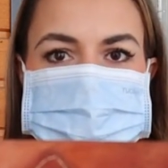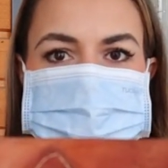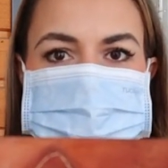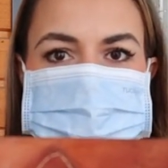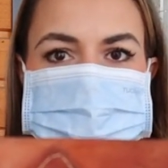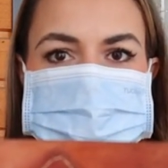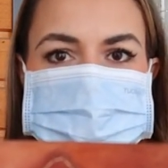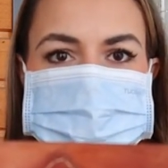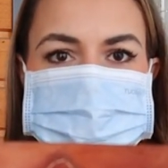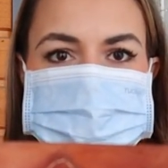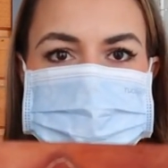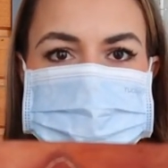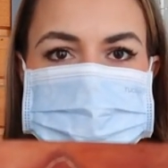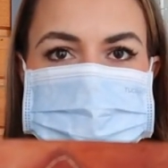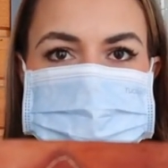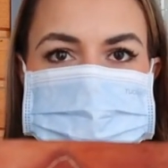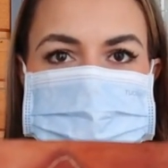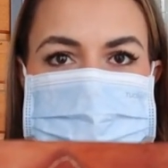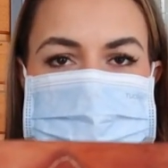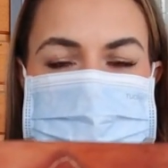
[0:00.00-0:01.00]
It
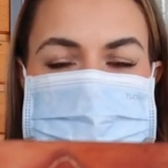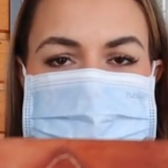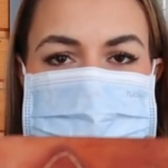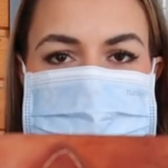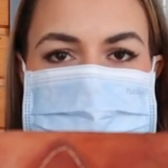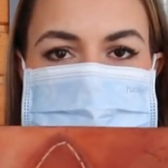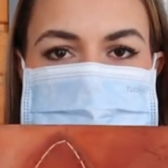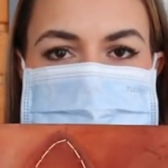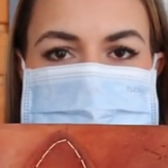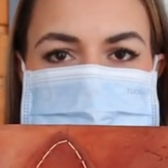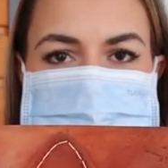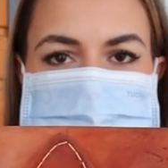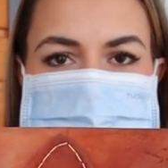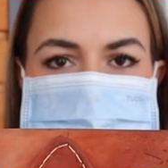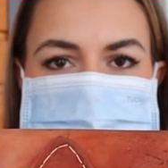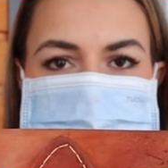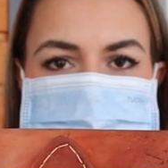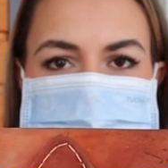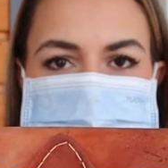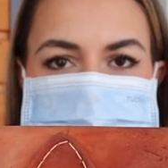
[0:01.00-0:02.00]
looks a little roughed
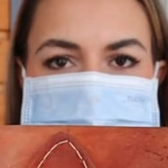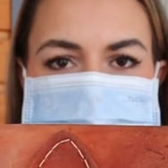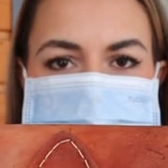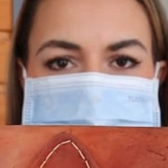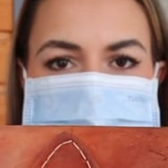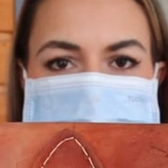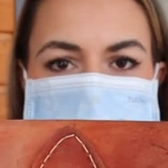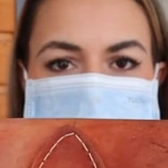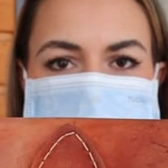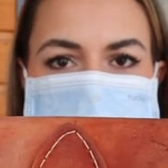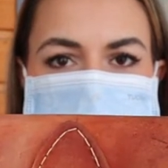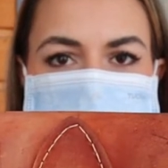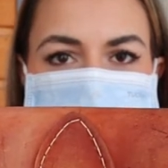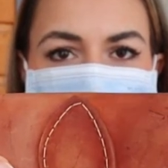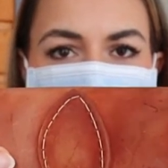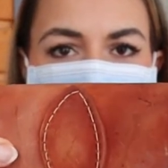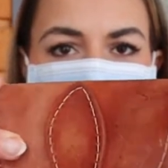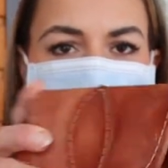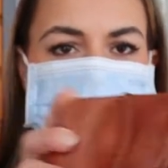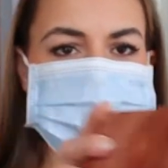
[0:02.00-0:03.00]
up,
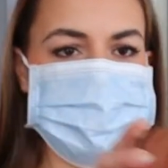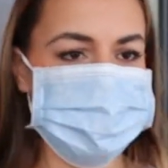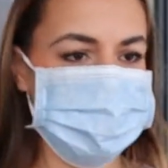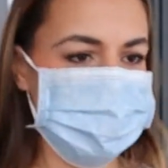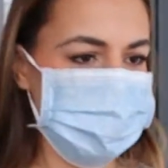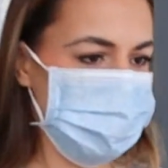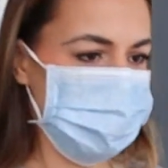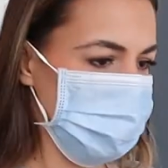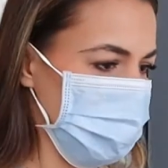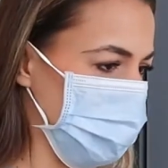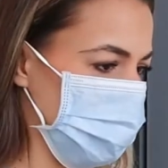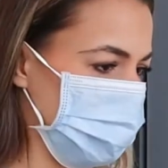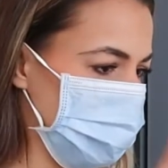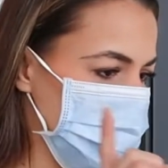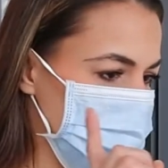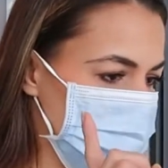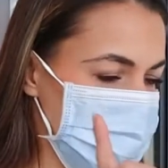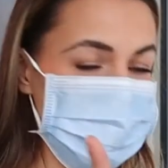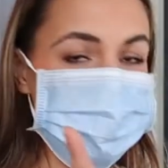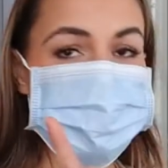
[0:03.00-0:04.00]
but we
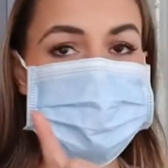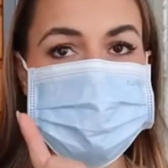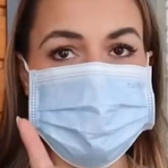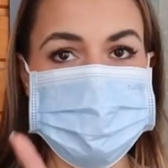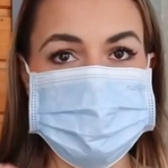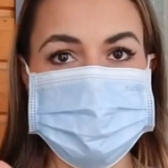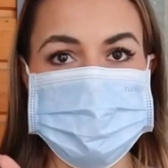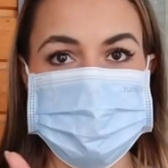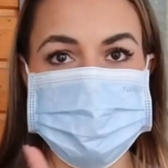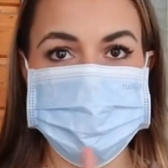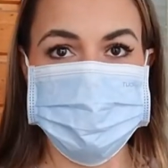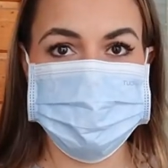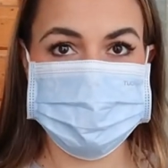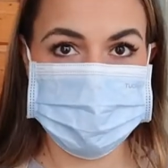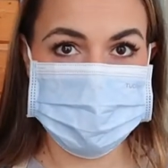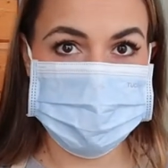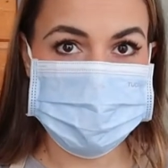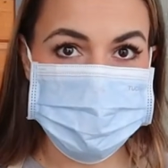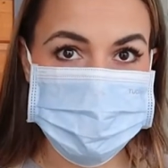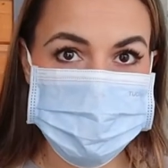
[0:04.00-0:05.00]
still have the
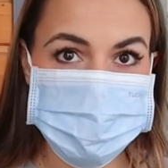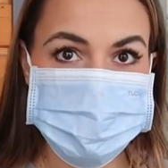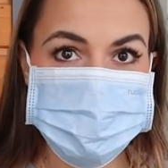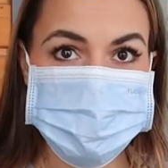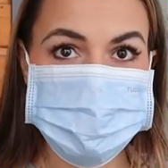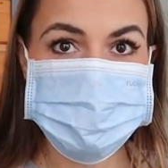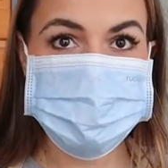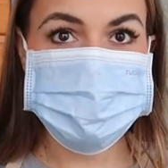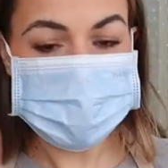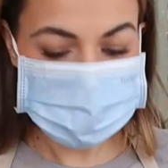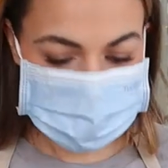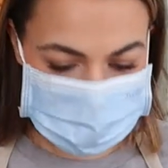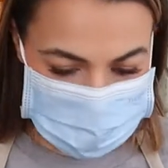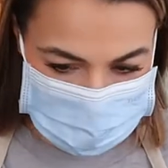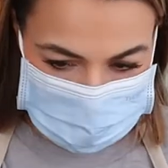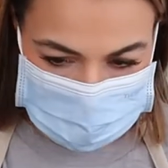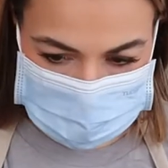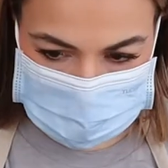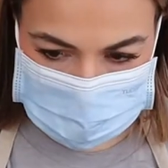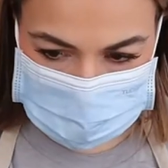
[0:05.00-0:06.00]
cream
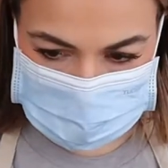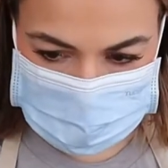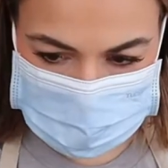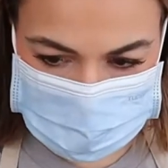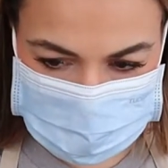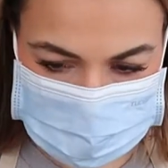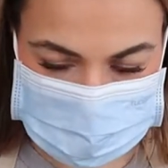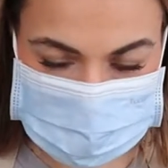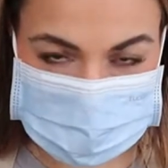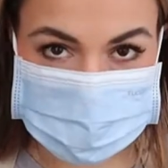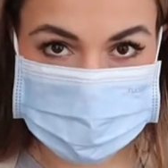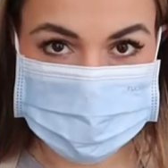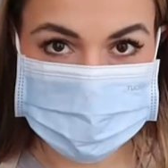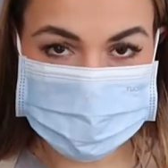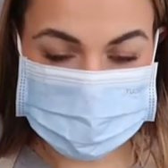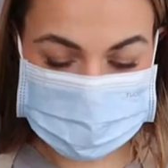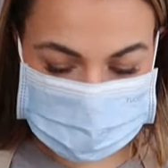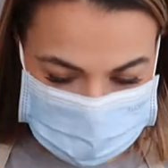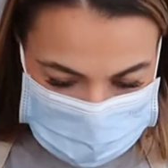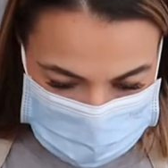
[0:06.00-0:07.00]
after I do a
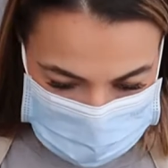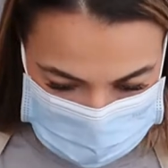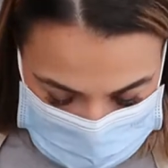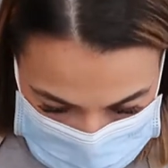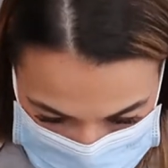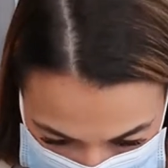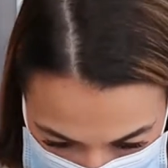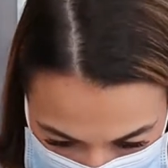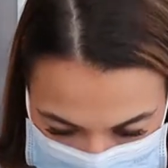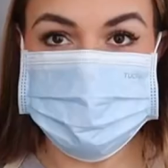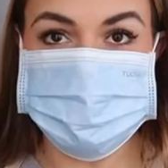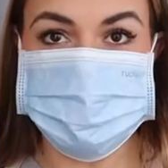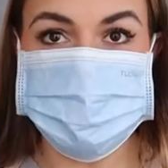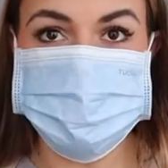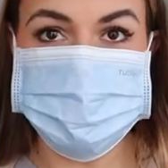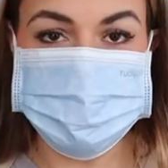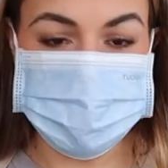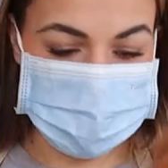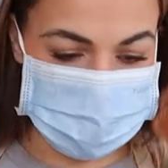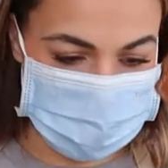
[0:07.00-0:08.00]
little
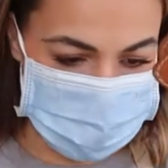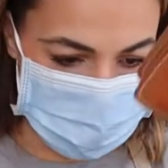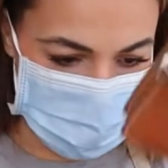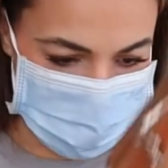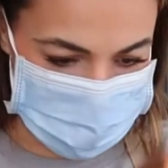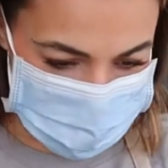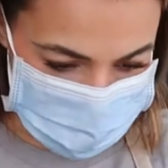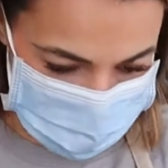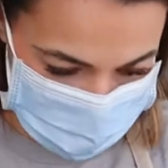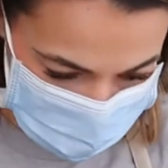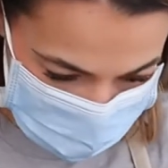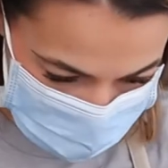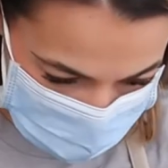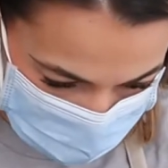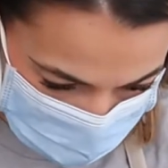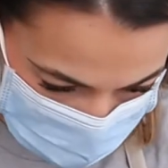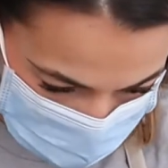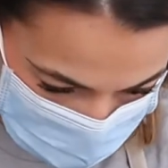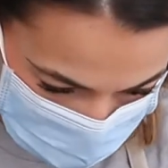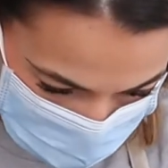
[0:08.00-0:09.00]
foaming of
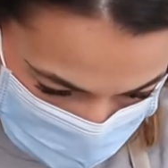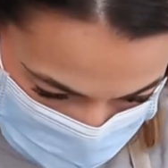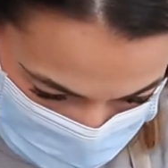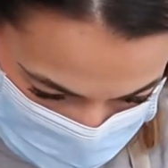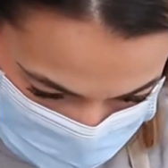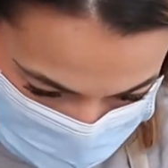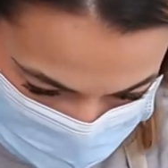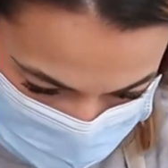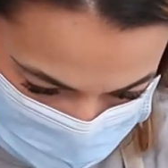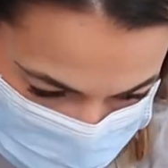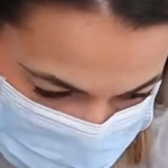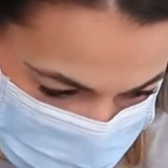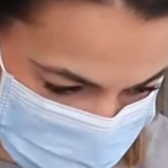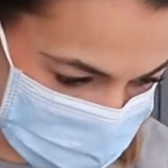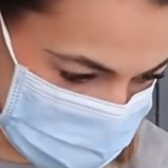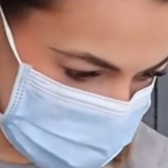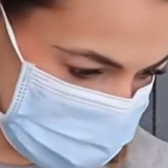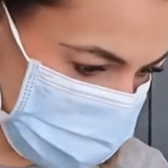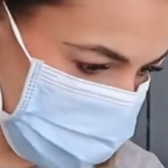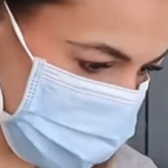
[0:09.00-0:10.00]
the
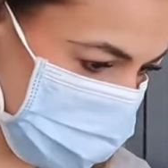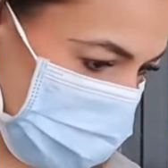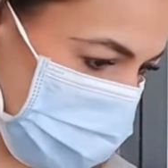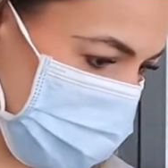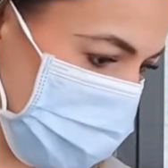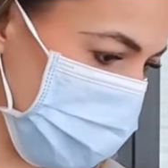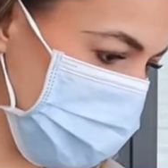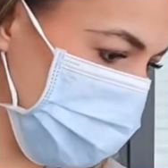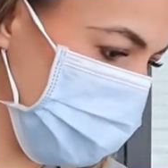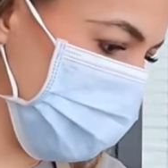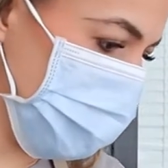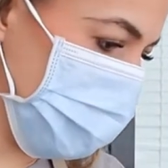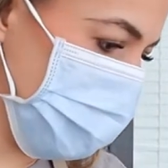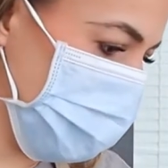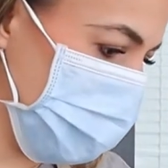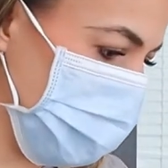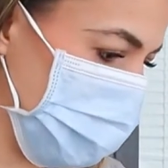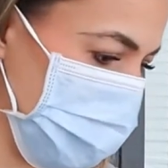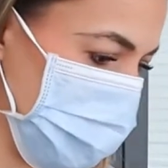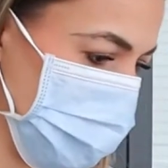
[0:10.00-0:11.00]
second bag
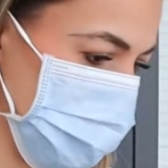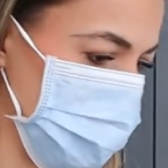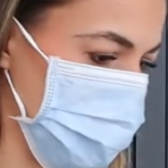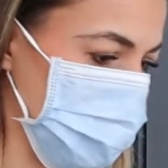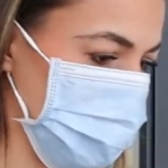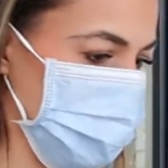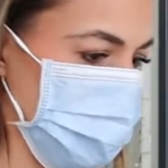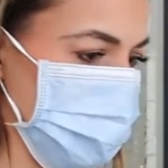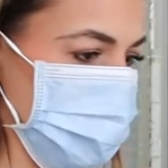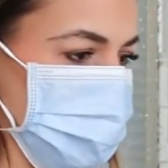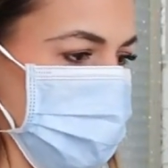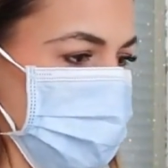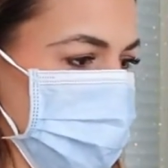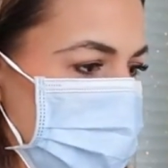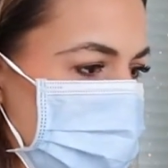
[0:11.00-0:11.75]
and the first